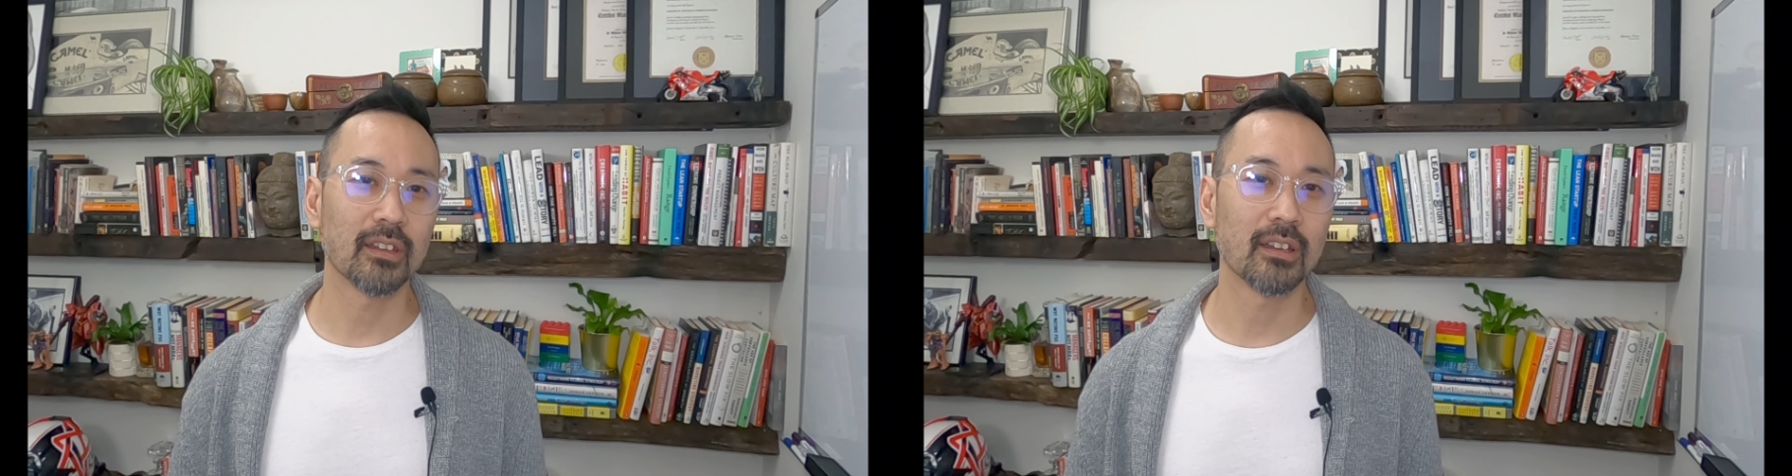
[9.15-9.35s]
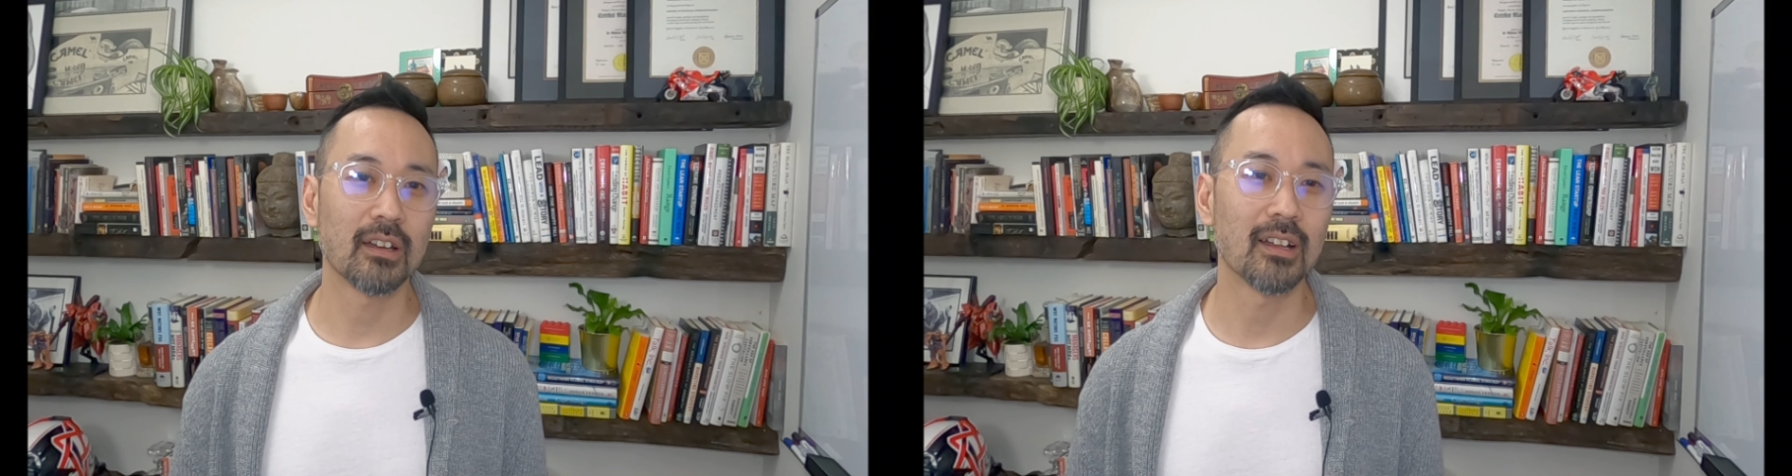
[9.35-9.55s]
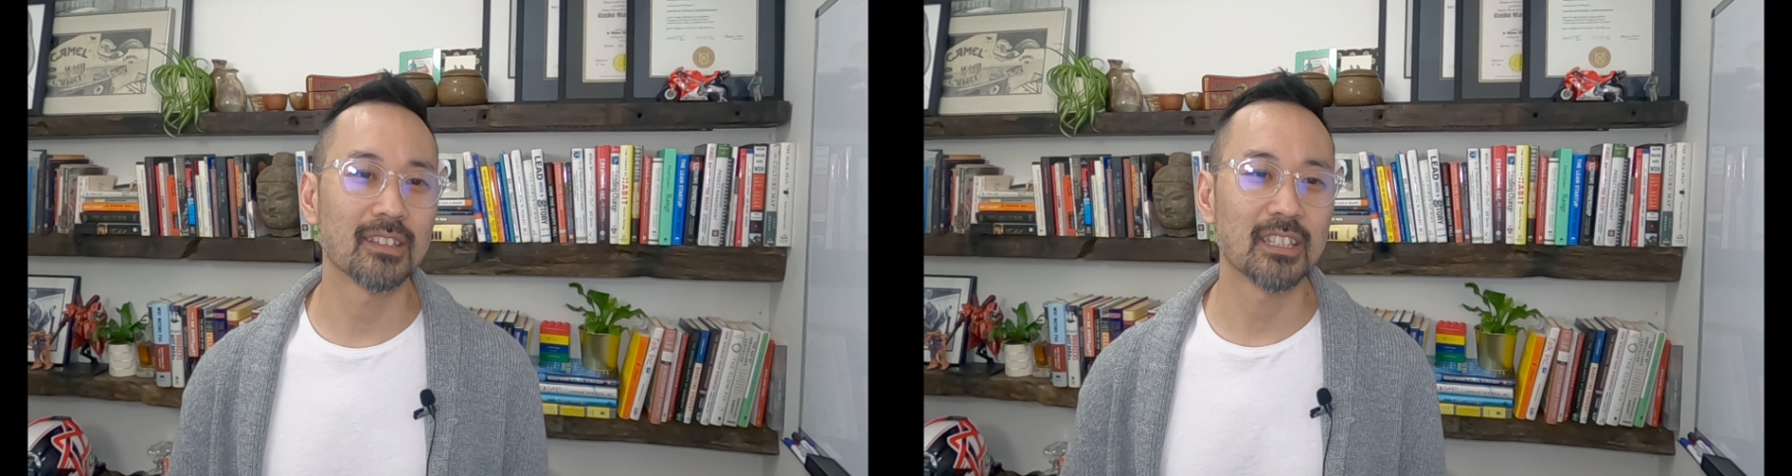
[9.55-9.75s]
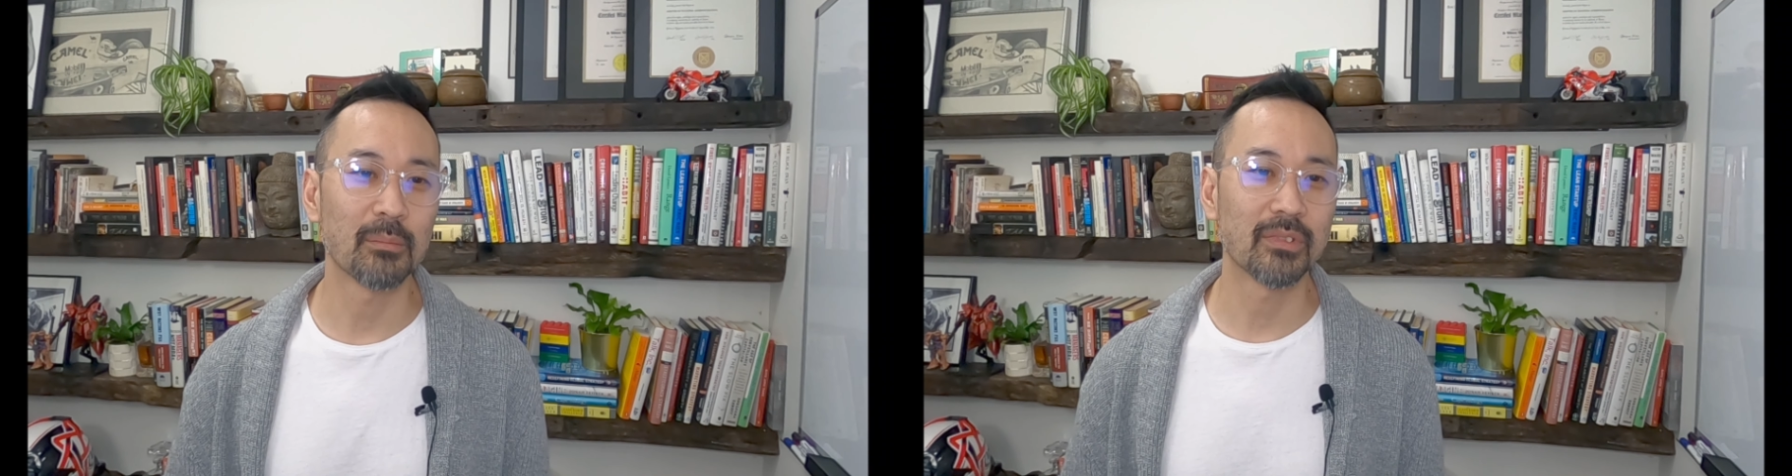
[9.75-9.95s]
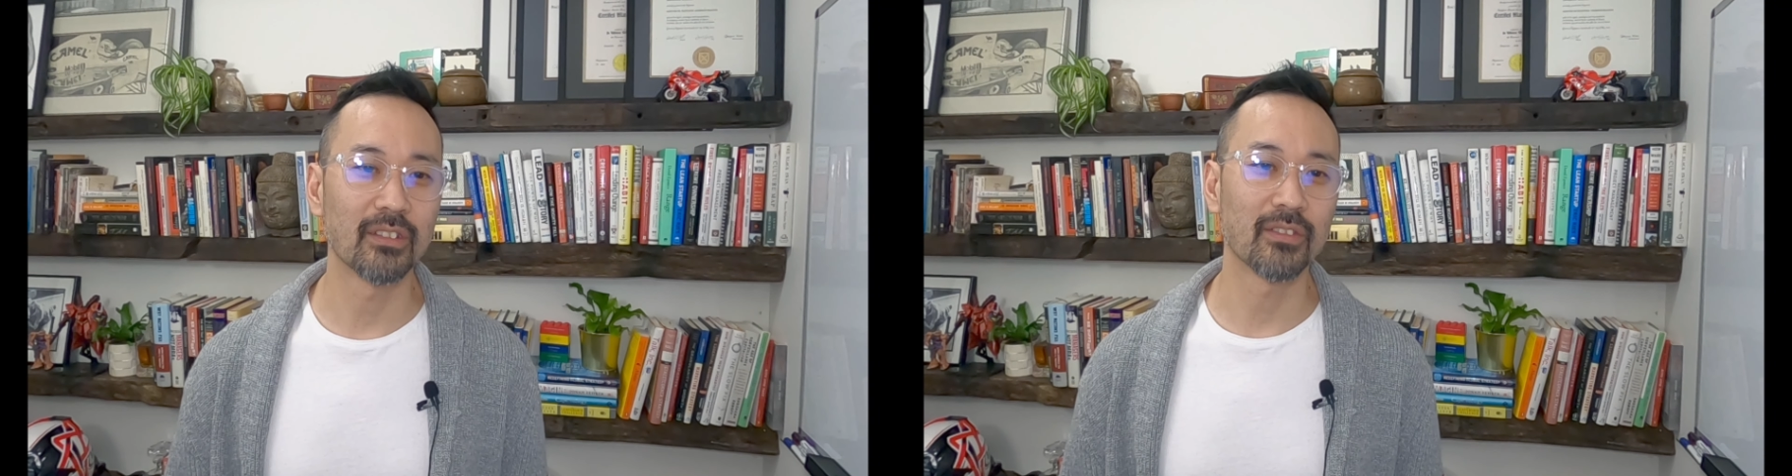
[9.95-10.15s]
the
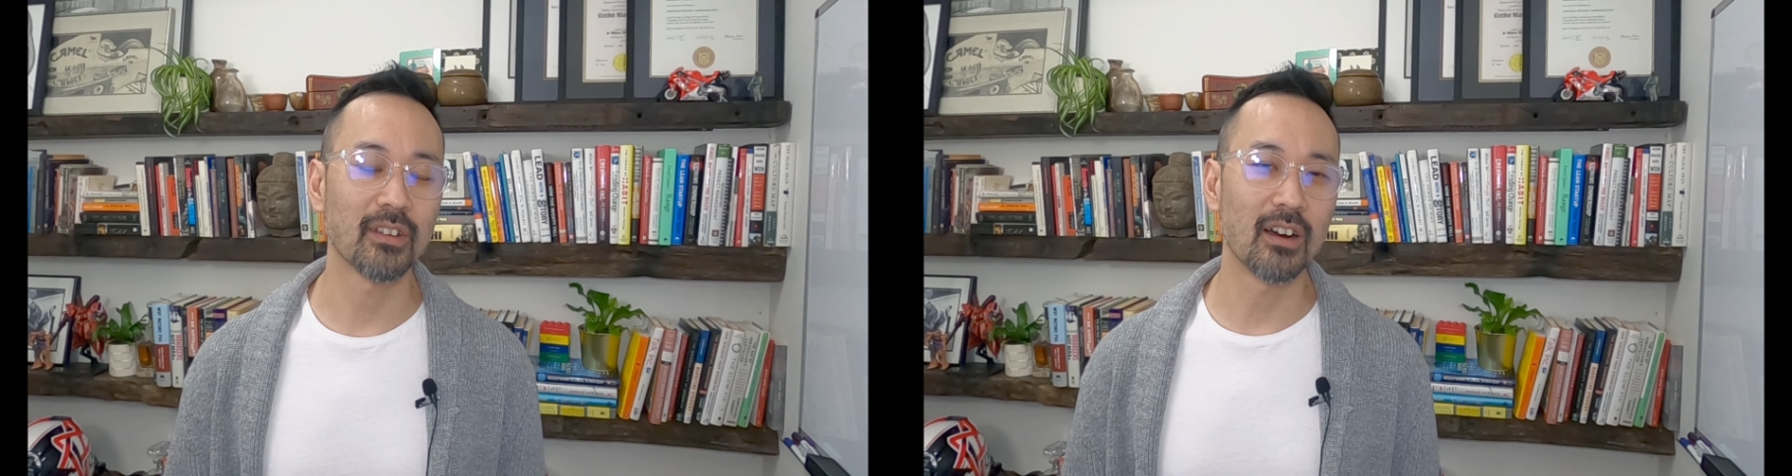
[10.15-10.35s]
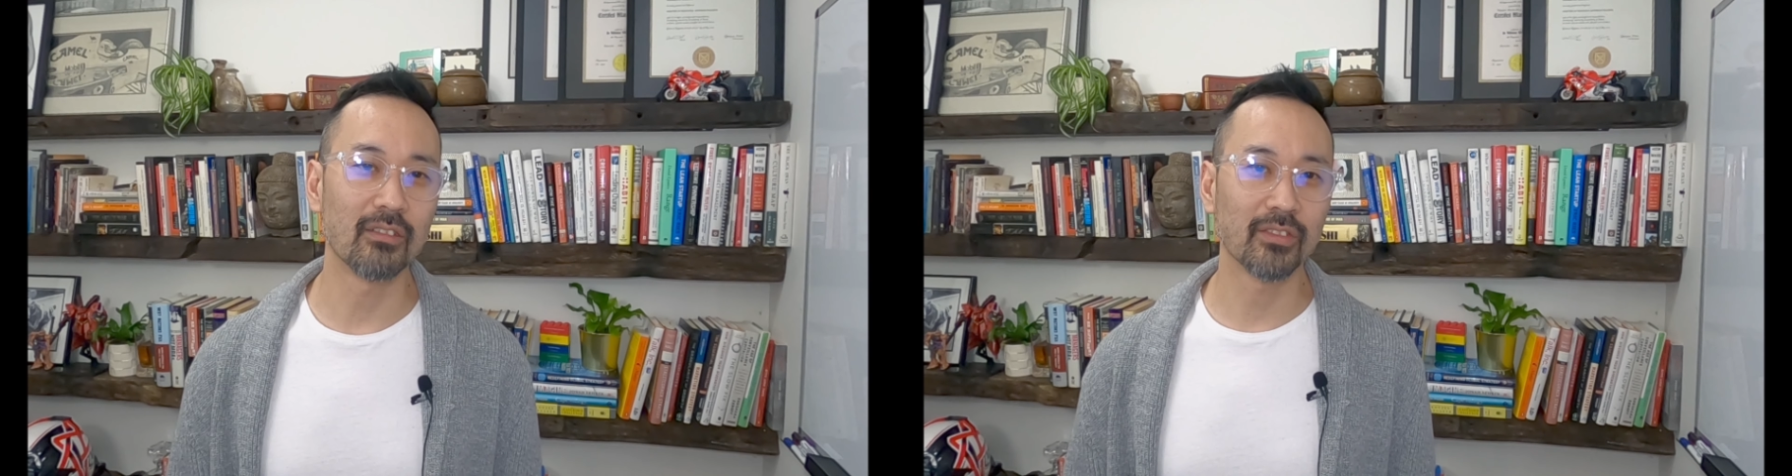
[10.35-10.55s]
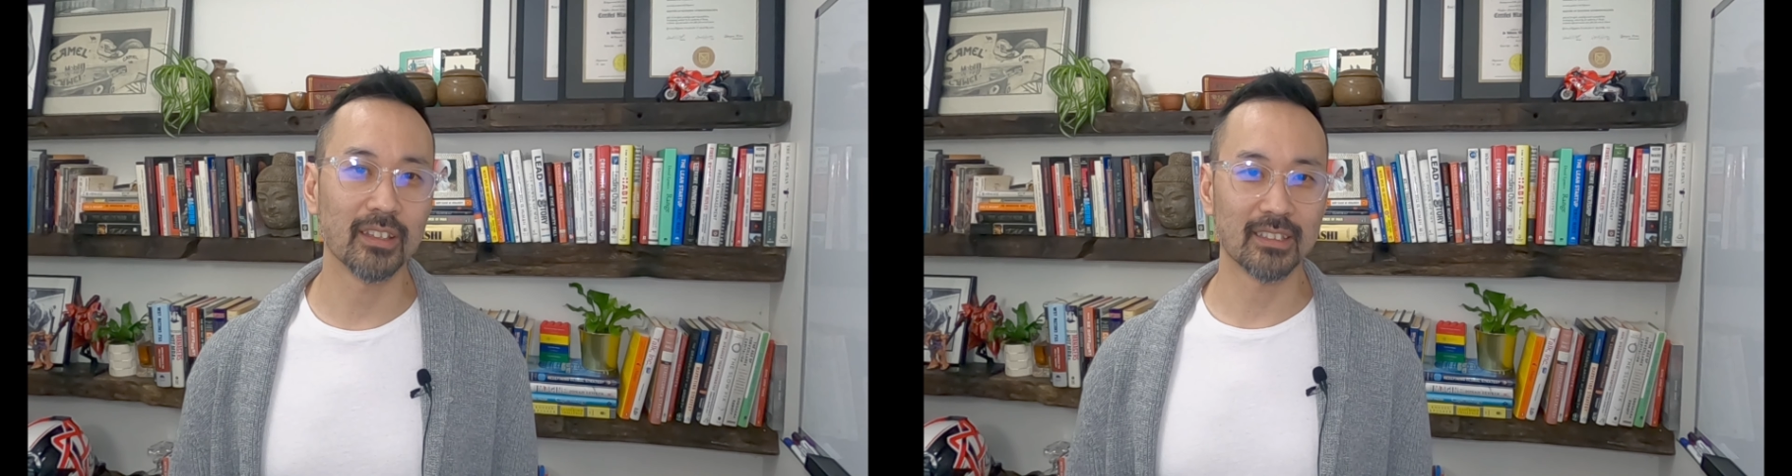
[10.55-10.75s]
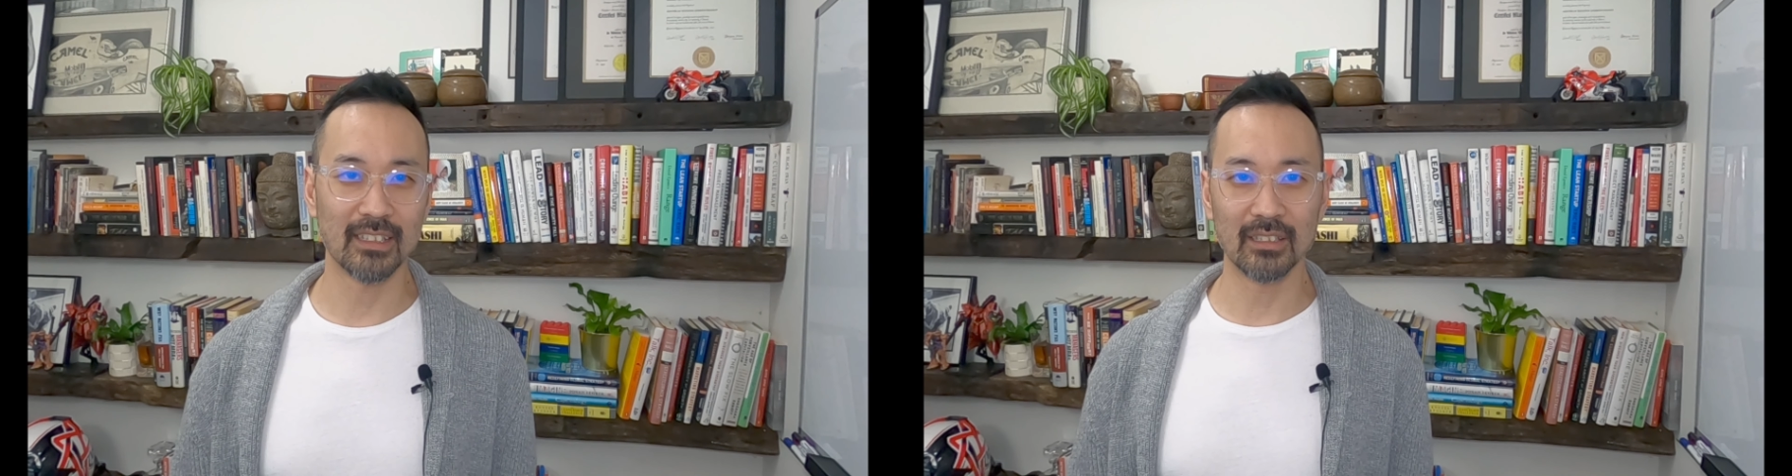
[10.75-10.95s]
concept of conflict